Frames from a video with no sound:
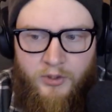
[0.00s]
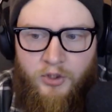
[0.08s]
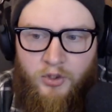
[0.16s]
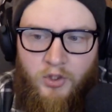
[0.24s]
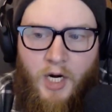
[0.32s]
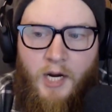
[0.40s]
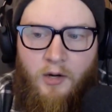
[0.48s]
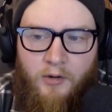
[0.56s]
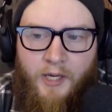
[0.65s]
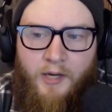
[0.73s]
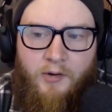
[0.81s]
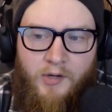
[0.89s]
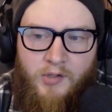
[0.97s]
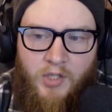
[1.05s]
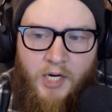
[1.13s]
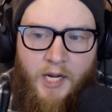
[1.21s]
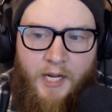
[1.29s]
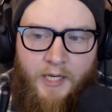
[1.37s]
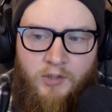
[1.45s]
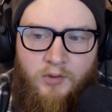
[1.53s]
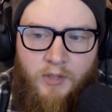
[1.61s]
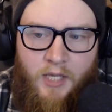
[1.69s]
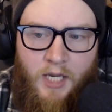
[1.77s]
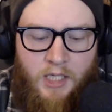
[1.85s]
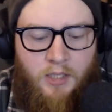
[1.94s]
Let's try angel
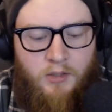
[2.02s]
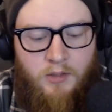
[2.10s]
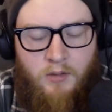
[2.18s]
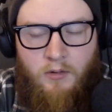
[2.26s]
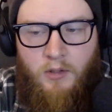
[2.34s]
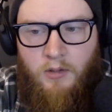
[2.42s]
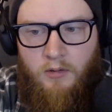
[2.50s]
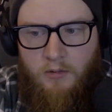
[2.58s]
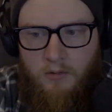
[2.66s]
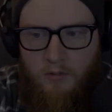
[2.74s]
cake and donut.